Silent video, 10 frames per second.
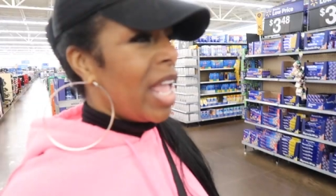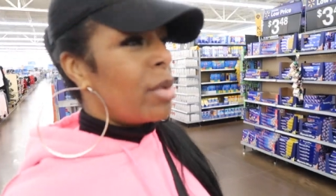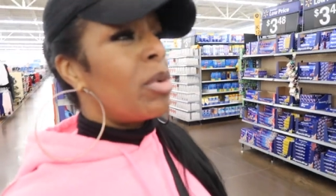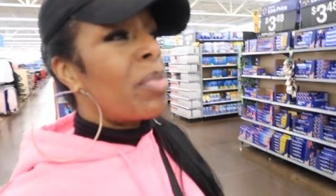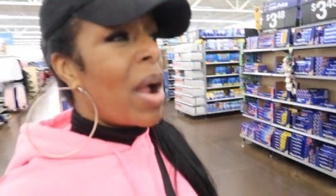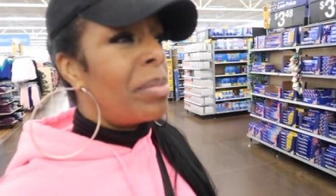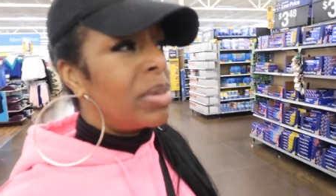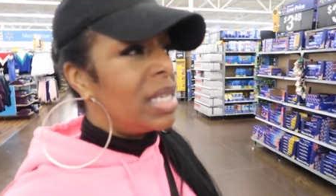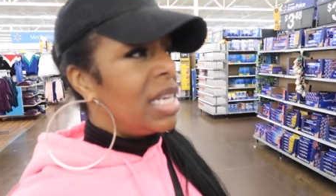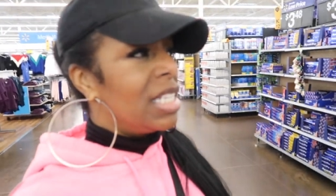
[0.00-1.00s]
And we
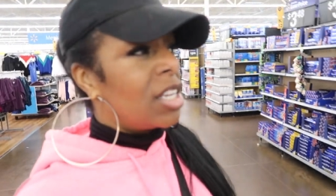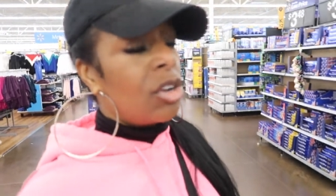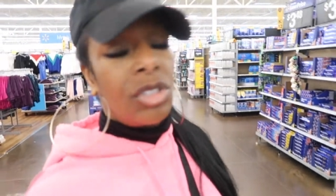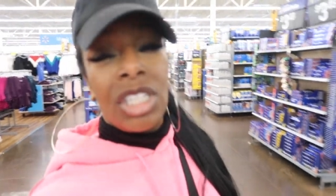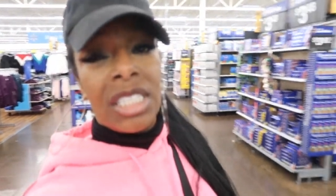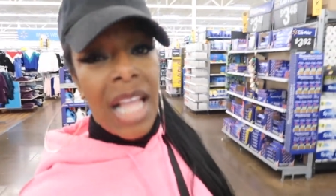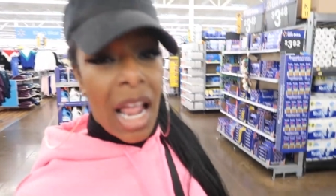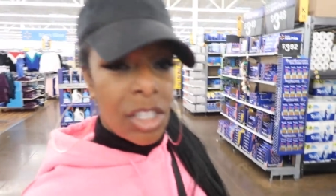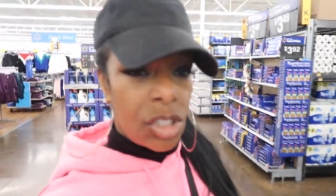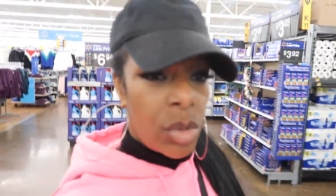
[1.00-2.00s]
probably need to go to the
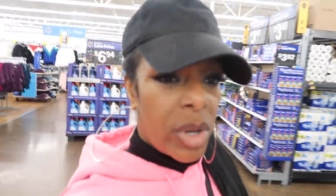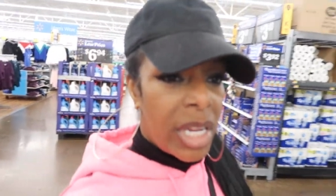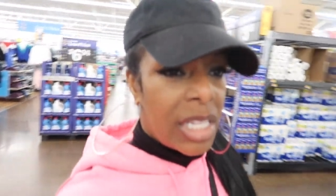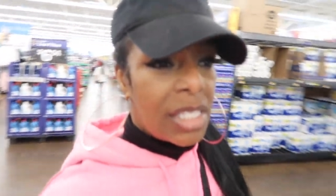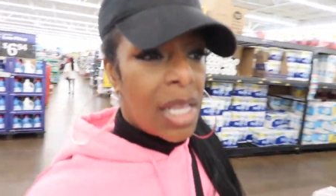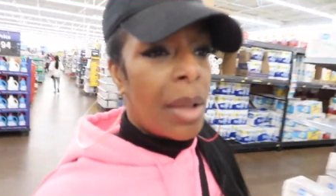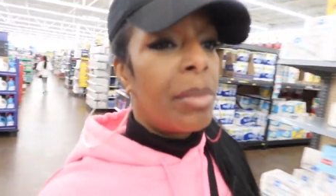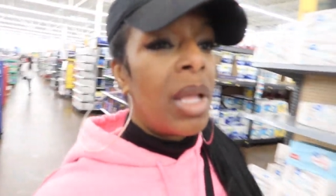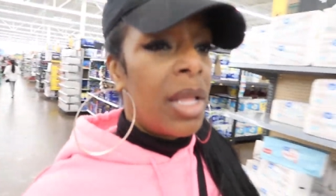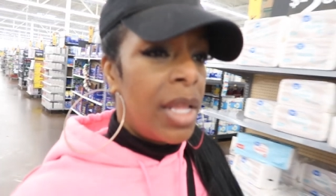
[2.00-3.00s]
dollar store and get
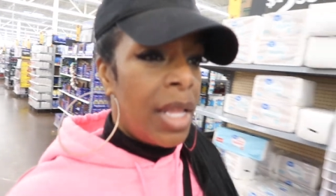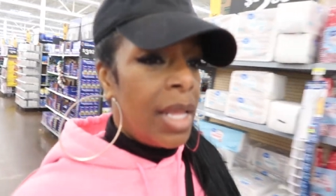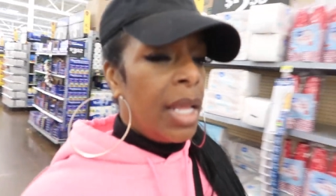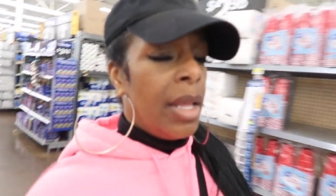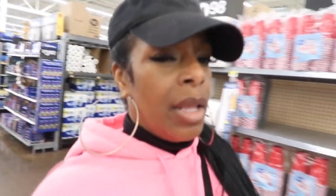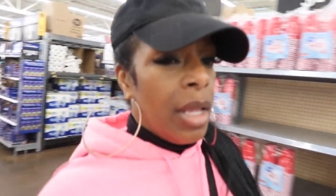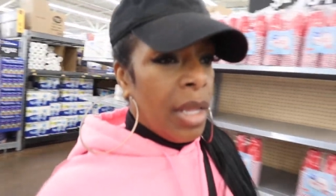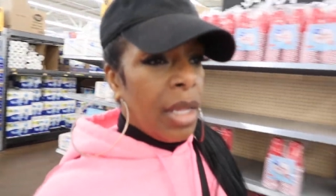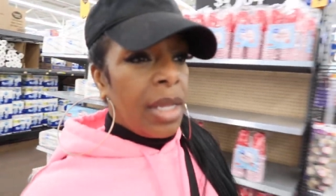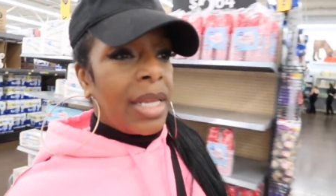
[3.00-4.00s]
some
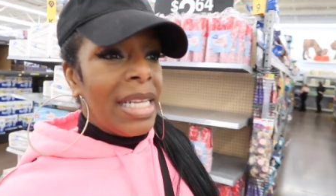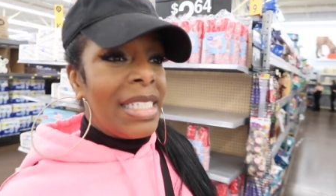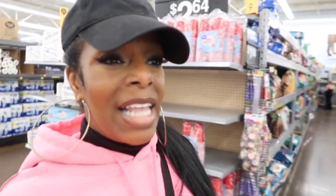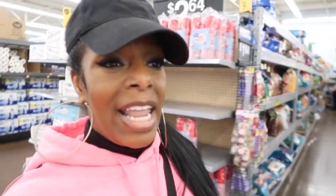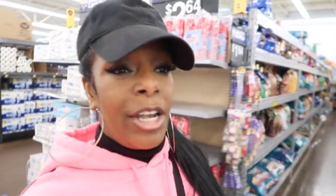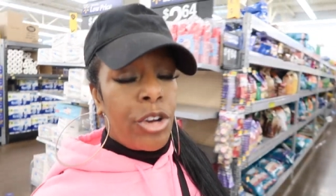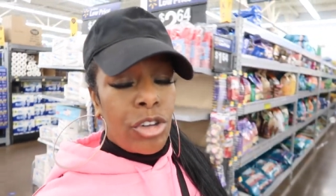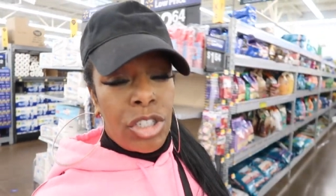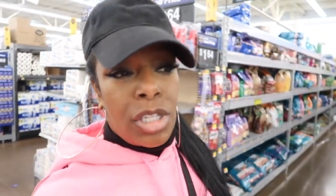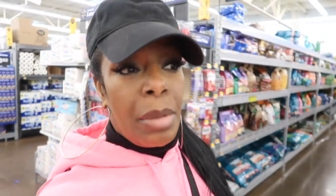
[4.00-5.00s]

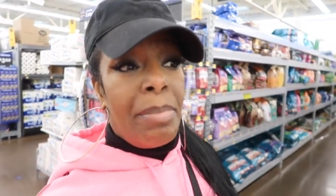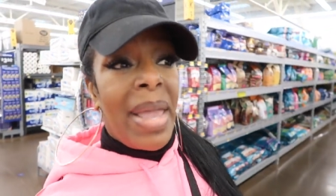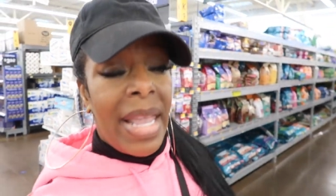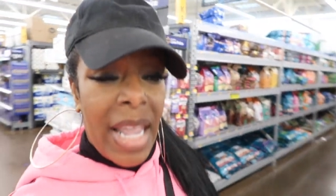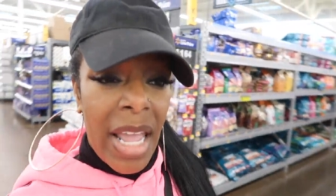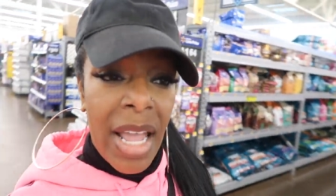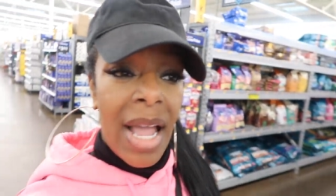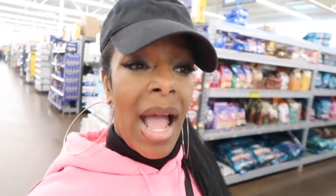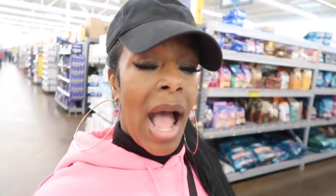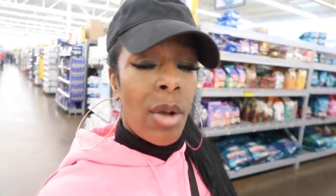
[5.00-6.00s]
containers to bake
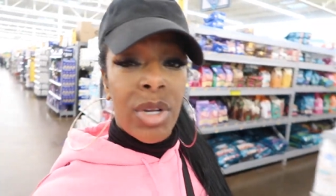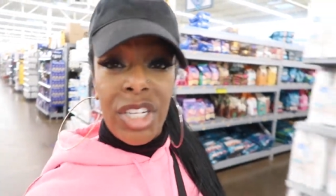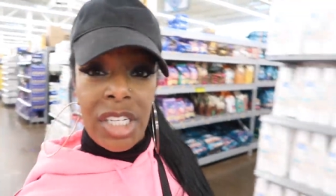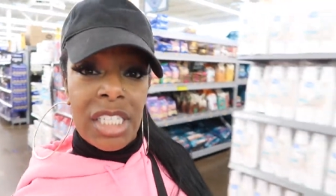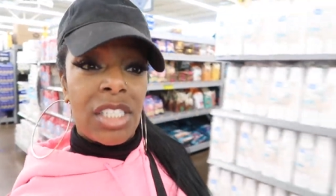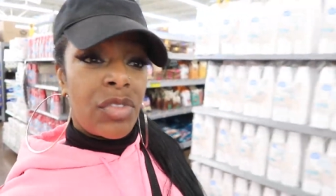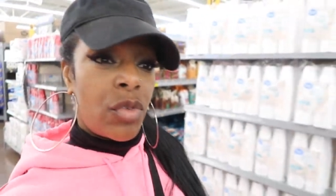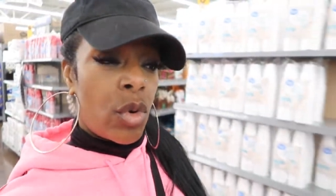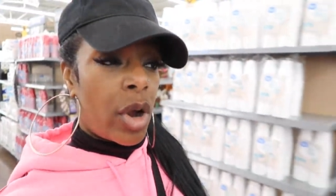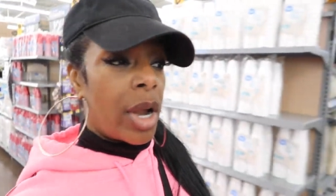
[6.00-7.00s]
our goods
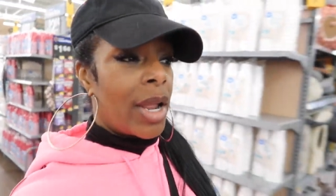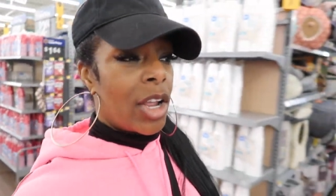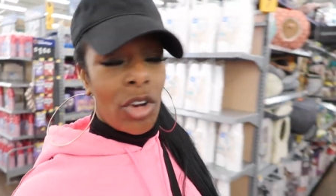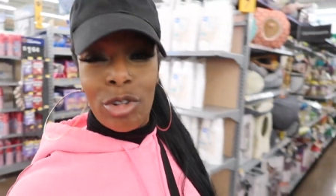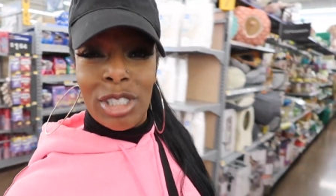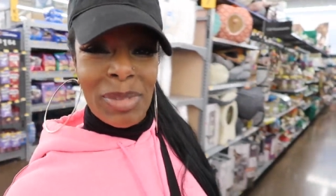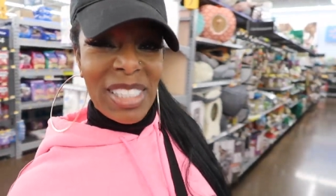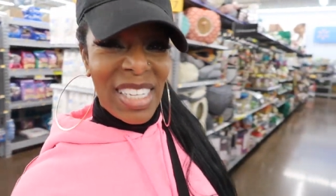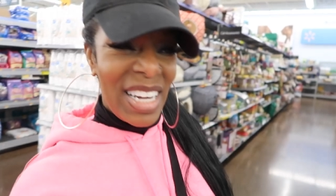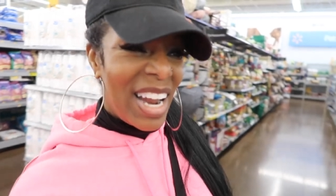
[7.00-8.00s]
for. Christmas
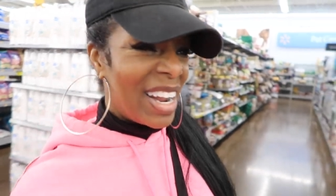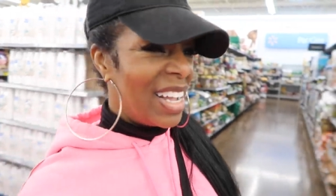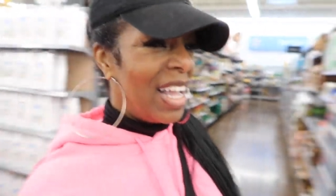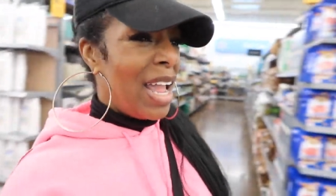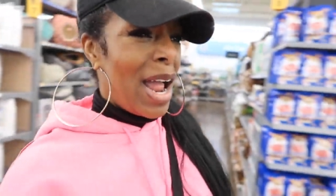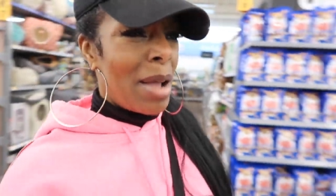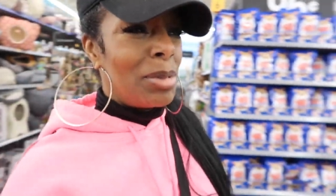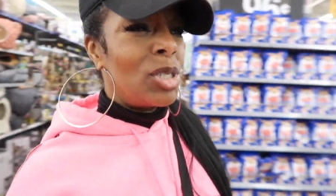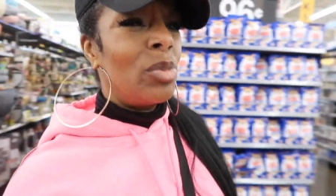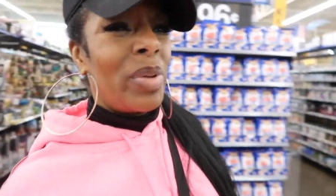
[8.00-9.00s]
dinner.
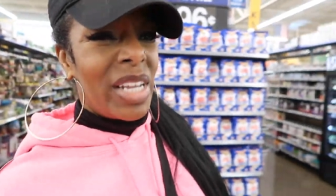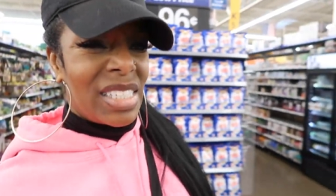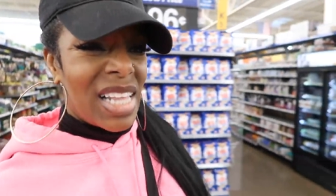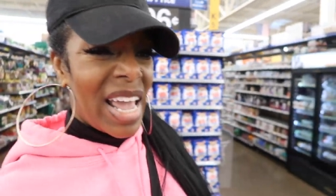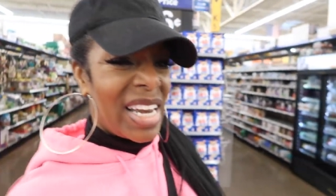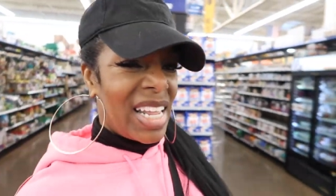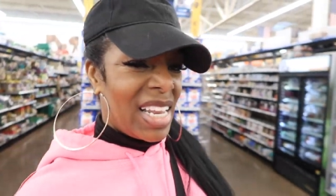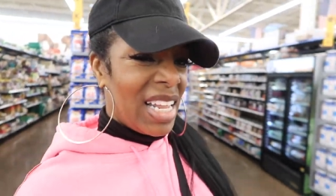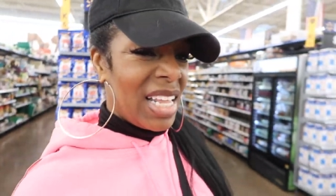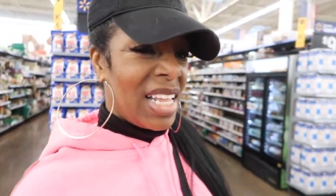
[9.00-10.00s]
I'm super excited.